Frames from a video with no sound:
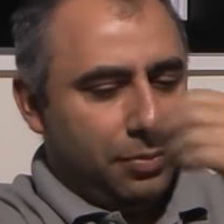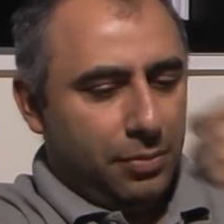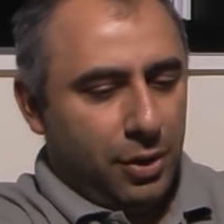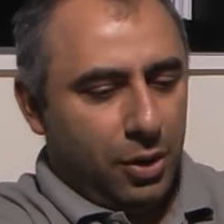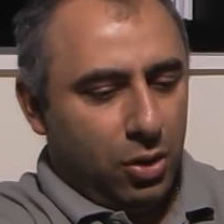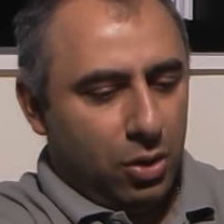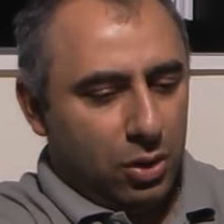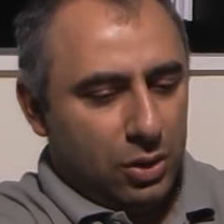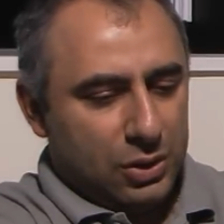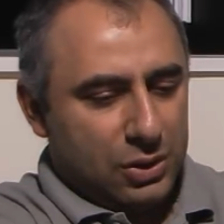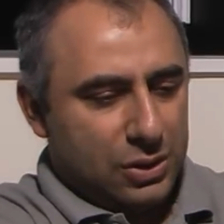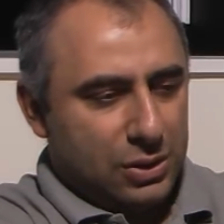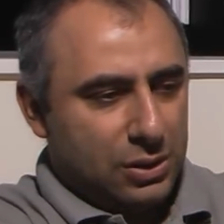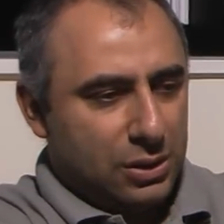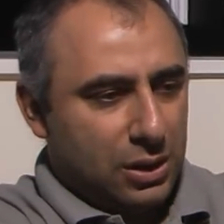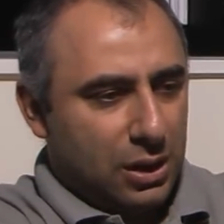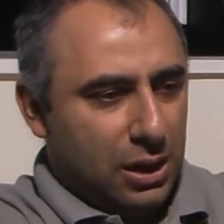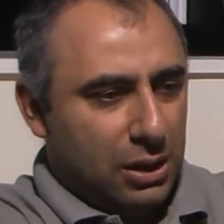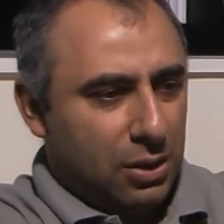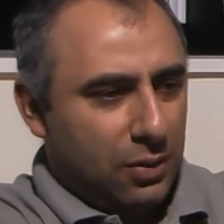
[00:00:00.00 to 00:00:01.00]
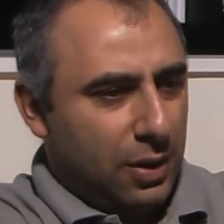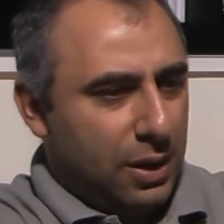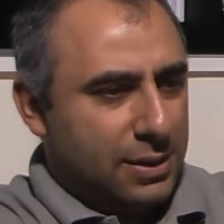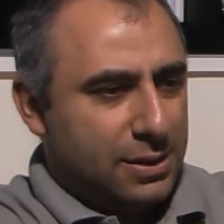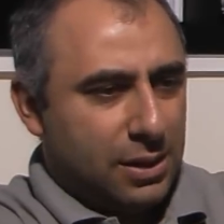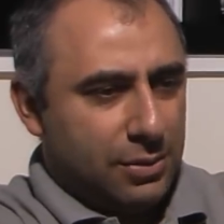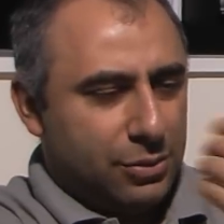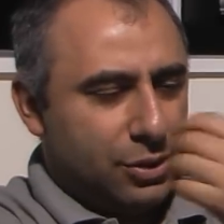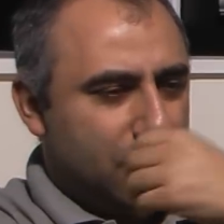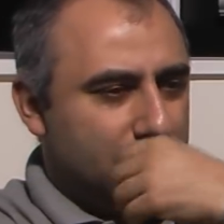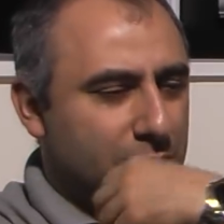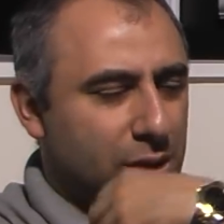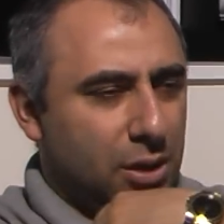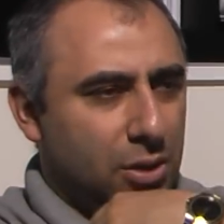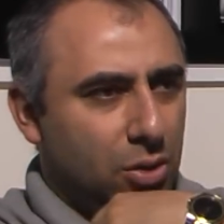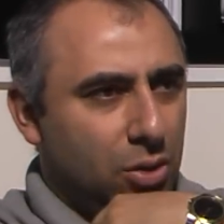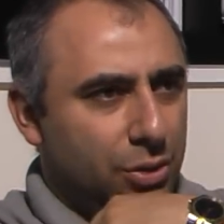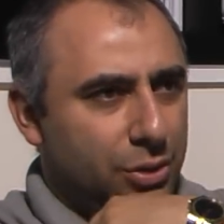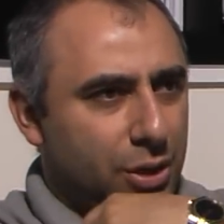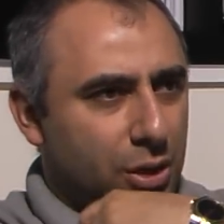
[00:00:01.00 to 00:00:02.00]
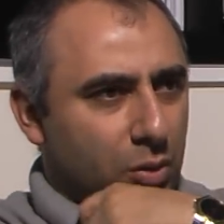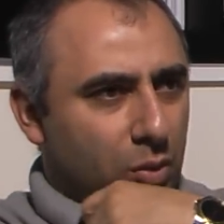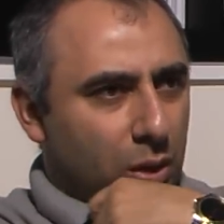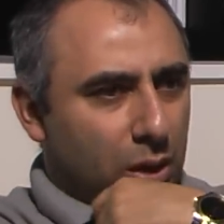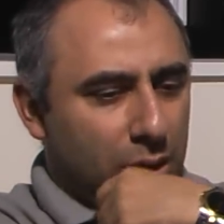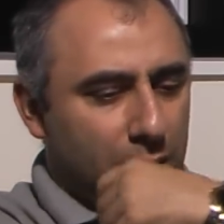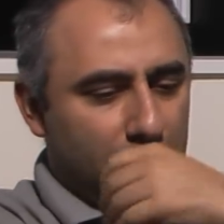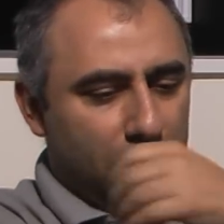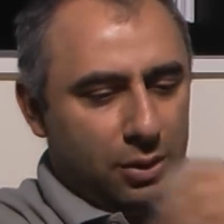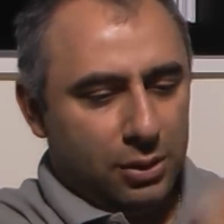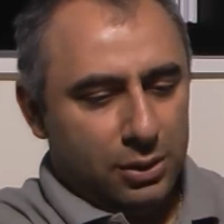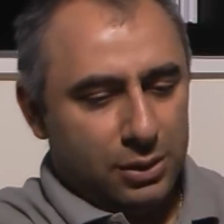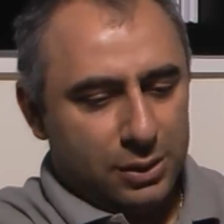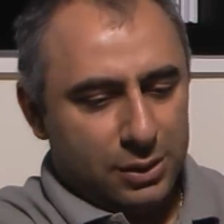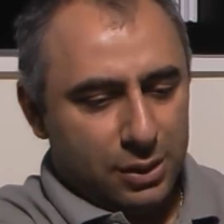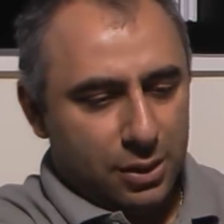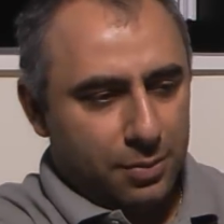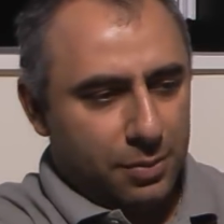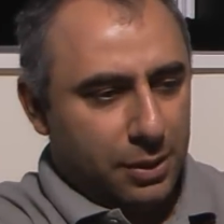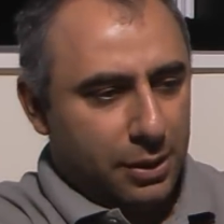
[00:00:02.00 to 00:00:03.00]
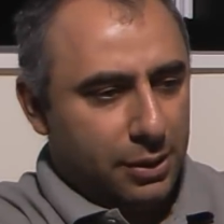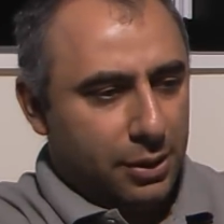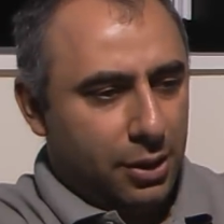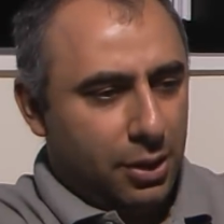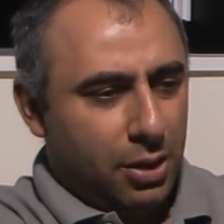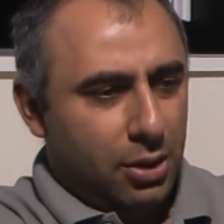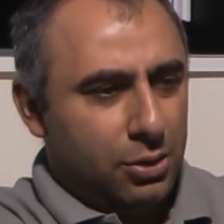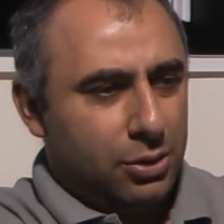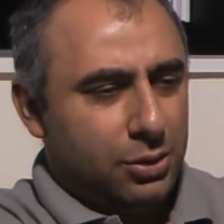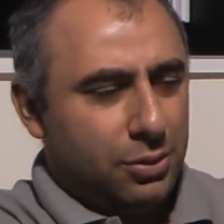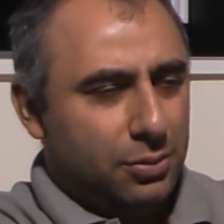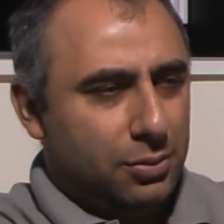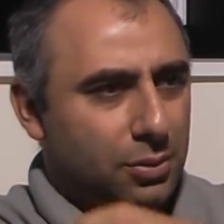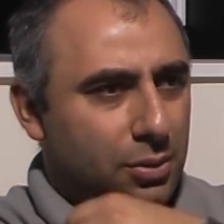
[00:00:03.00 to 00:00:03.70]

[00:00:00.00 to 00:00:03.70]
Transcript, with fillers: Because otherwise I'm just going to go d1. So he played here.